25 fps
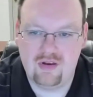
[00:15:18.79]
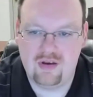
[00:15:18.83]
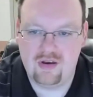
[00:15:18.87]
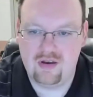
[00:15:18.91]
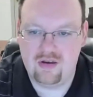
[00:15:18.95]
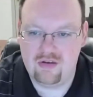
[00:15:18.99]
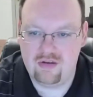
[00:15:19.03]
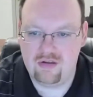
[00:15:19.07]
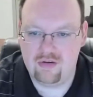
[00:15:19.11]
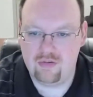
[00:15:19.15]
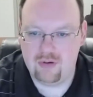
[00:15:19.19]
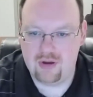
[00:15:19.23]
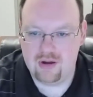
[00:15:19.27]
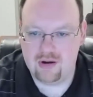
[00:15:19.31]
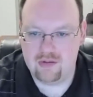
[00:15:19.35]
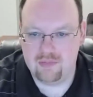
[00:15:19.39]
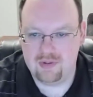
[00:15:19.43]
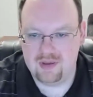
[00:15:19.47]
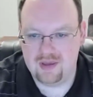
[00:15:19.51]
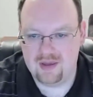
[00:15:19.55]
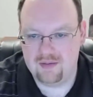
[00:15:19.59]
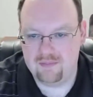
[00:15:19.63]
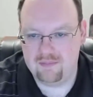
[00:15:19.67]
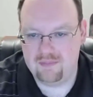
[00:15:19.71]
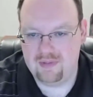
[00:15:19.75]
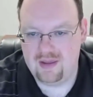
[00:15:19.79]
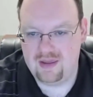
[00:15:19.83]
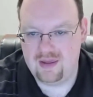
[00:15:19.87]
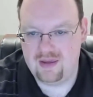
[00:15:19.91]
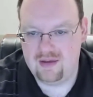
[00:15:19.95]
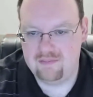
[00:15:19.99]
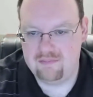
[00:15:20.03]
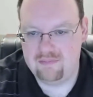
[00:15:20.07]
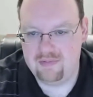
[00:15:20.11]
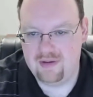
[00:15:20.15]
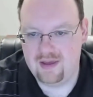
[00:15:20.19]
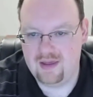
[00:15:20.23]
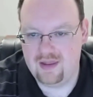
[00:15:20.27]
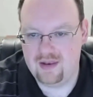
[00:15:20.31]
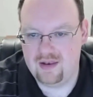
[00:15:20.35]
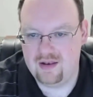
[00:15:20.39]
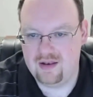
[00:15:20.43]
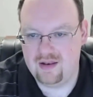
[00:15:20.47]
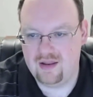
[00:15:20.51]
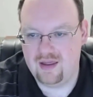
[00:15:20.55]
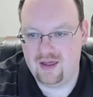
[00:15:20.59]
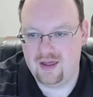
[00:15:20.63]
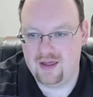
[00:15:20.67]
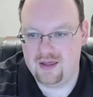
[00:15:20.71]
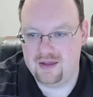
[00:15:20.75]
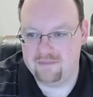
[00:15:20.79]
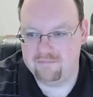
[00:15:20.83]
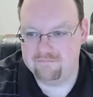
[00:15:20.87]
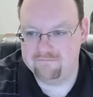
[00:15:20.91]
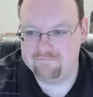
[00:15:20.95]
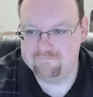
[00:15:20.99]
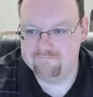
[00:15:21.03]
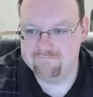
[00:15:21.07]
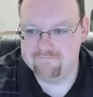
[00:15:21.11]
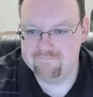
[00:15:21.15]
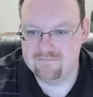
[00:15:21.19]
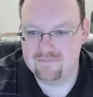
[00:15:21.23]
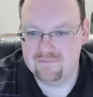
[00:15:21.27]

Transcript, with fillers: going to do Airbnb, but um,